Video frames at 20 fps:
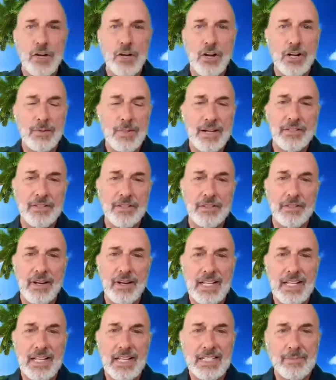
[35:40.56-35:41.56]
about your
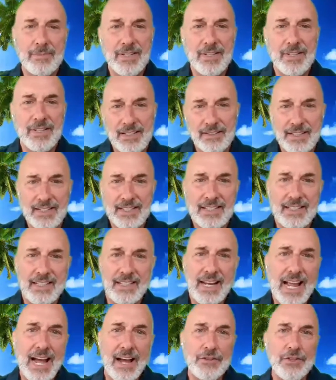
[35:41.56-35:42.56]
husband's illness and
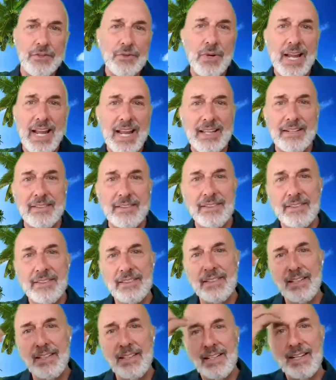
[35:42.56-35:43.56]
how you handled